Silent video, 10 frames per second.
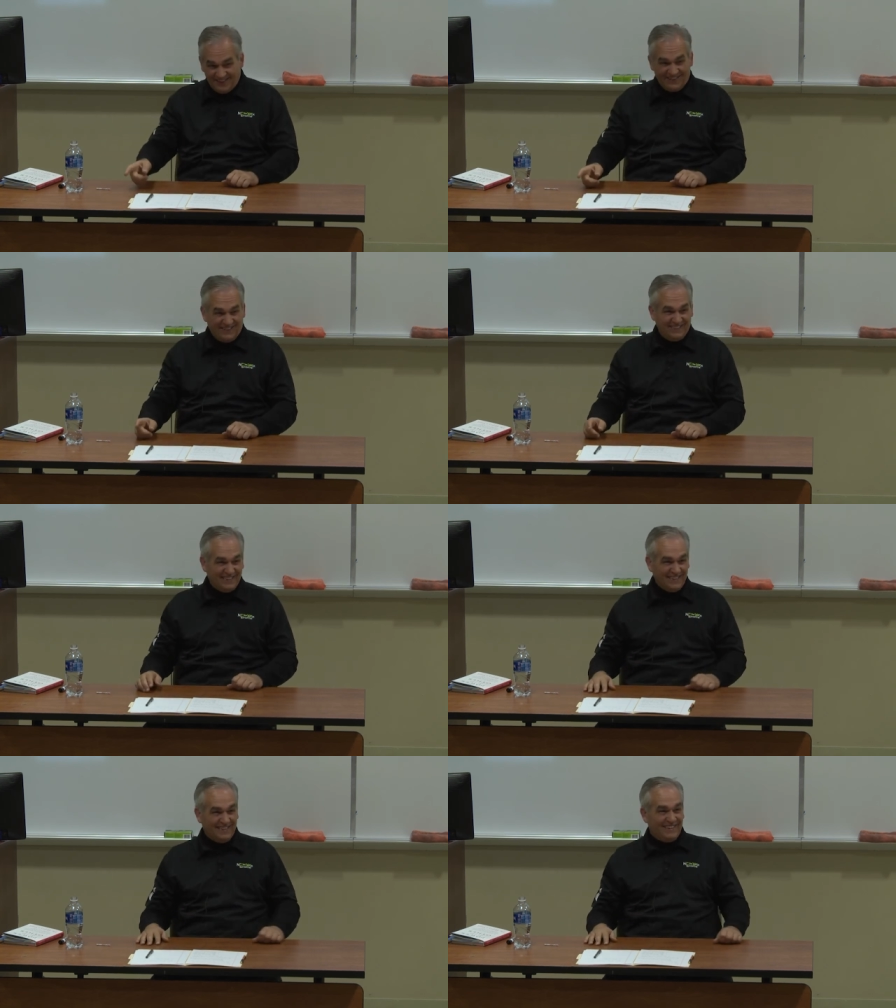you know,
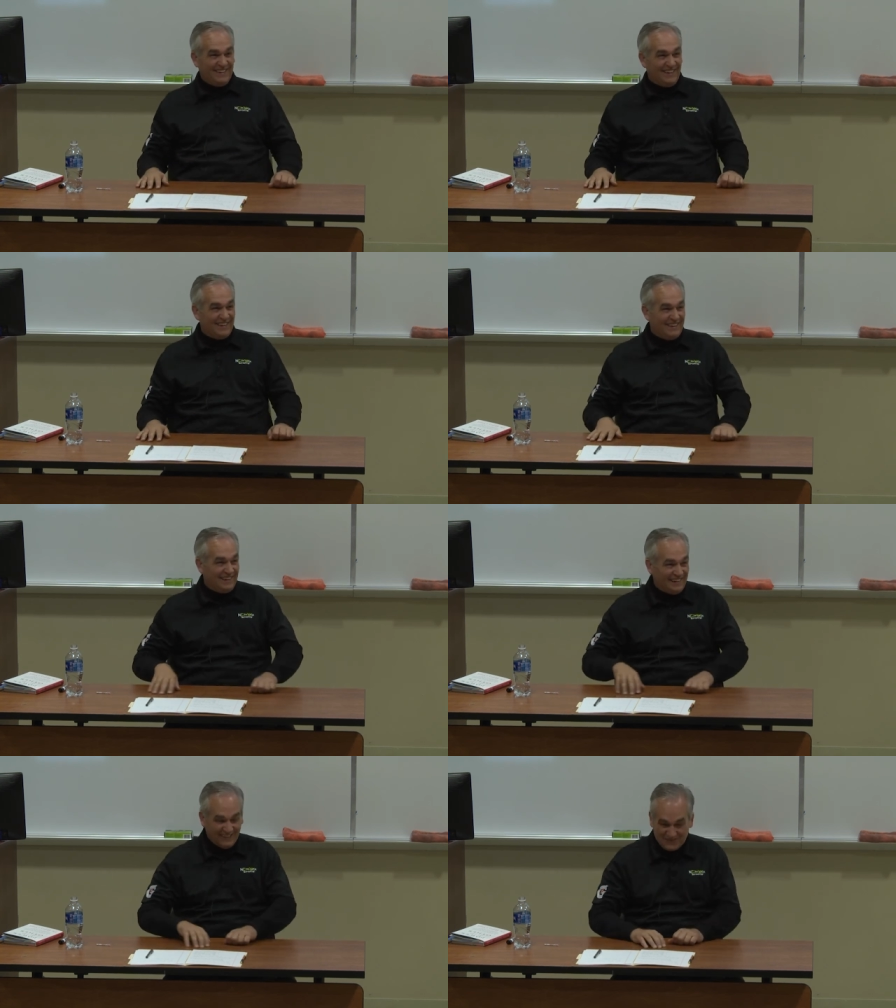and
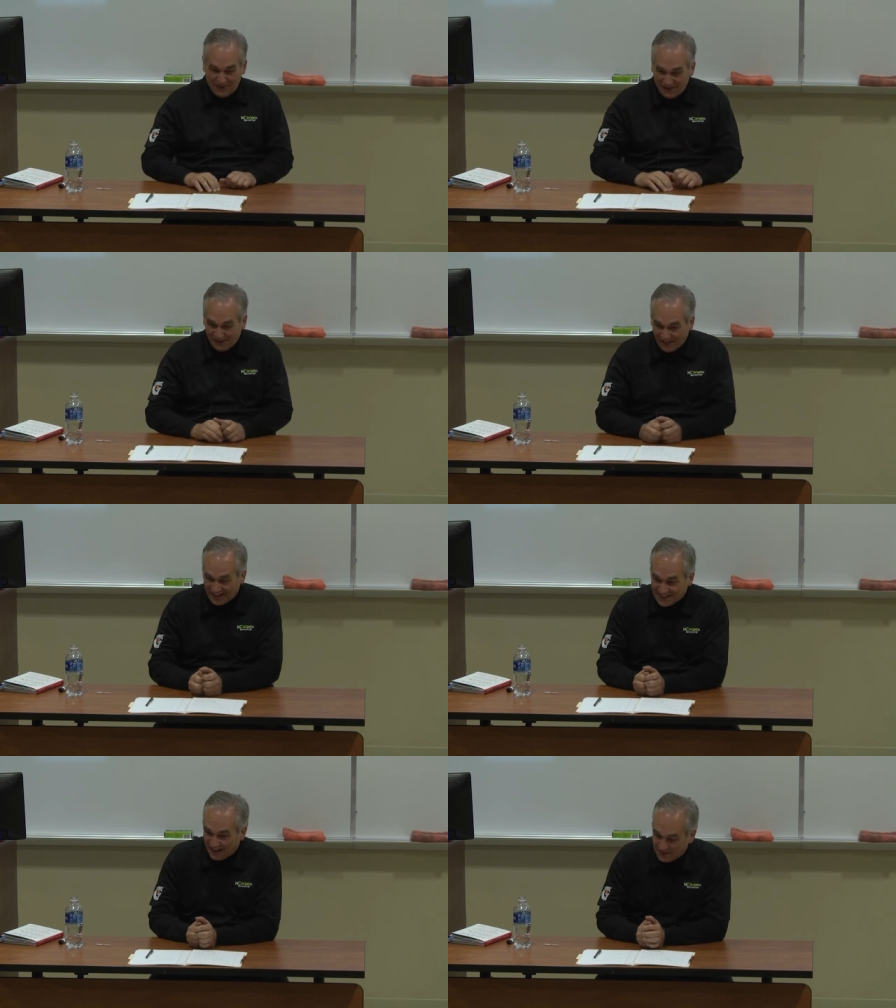uh, spend all
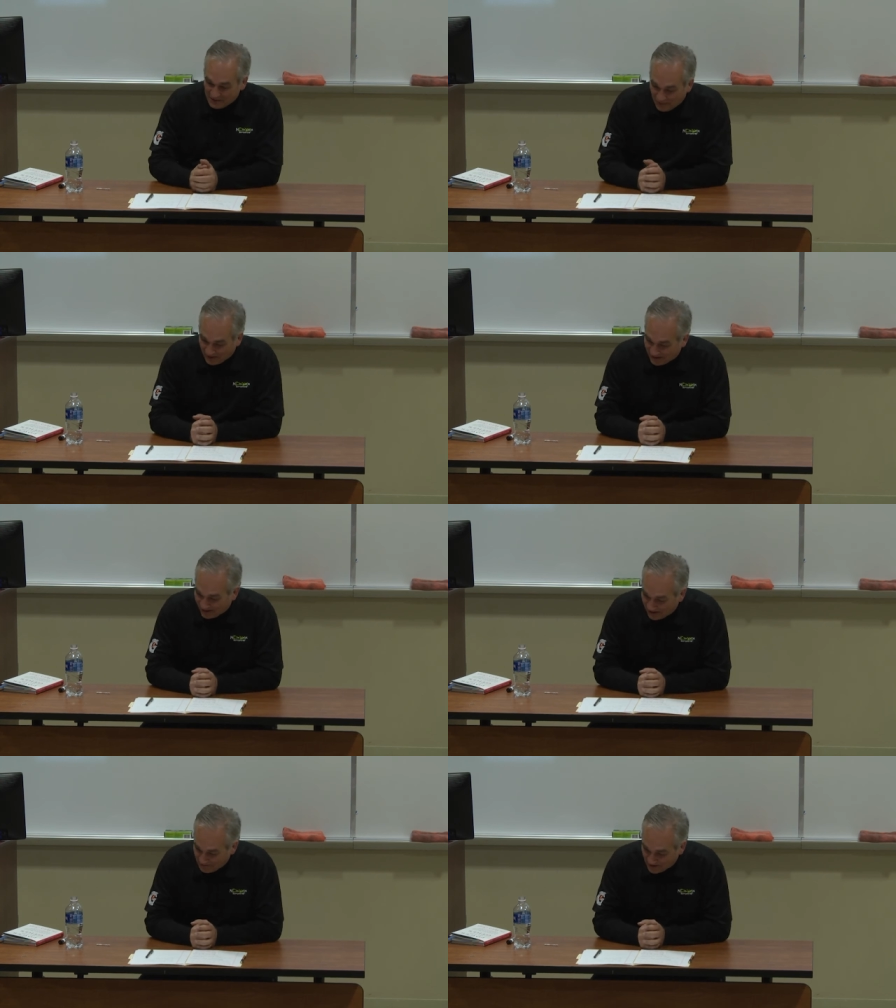that time in the parking
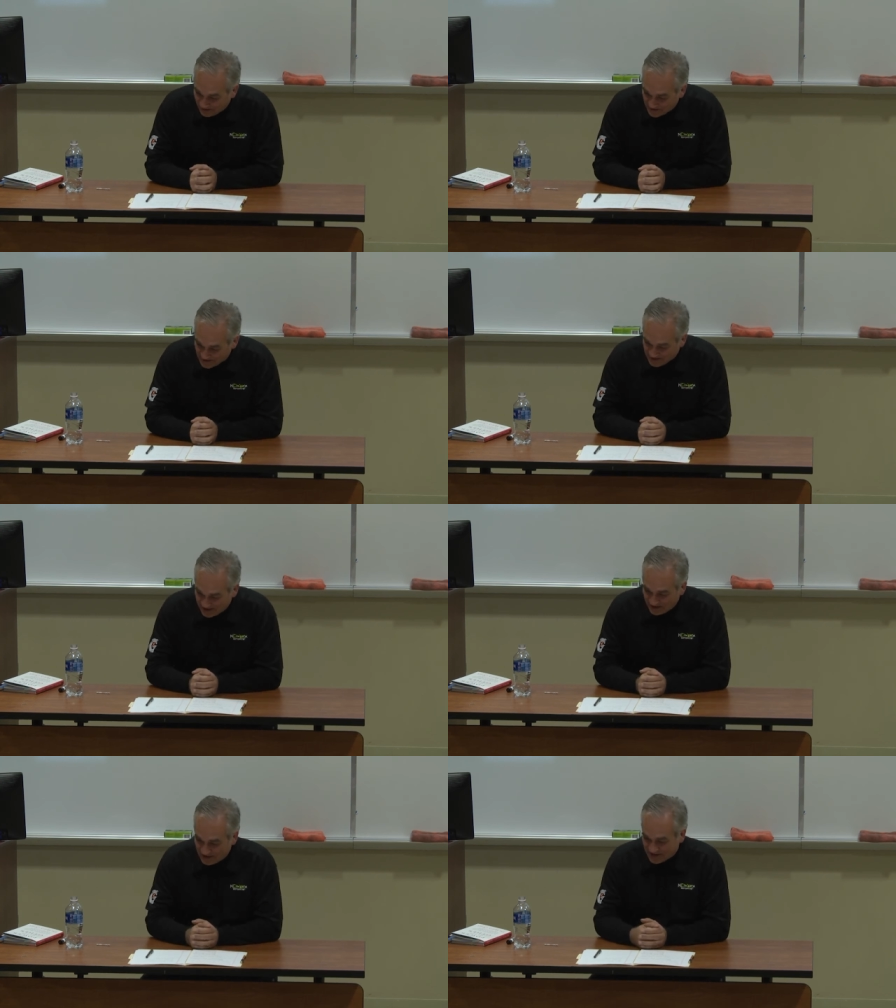lot. But it was
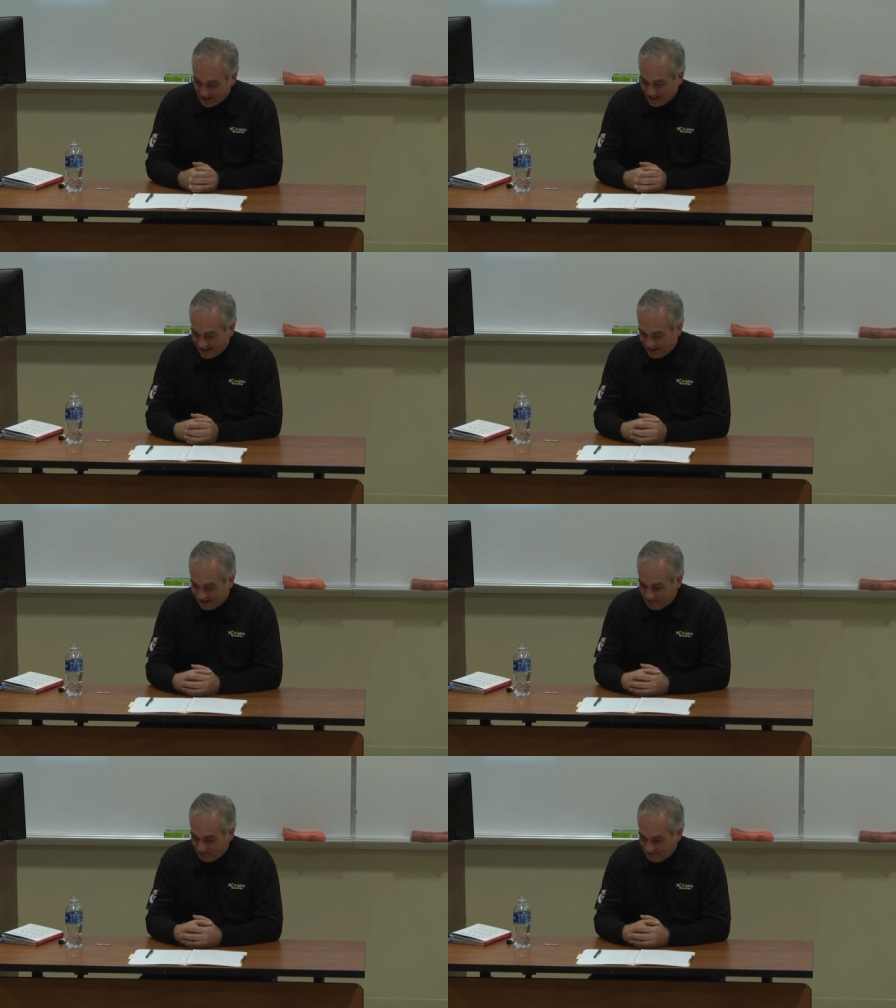it was a uh,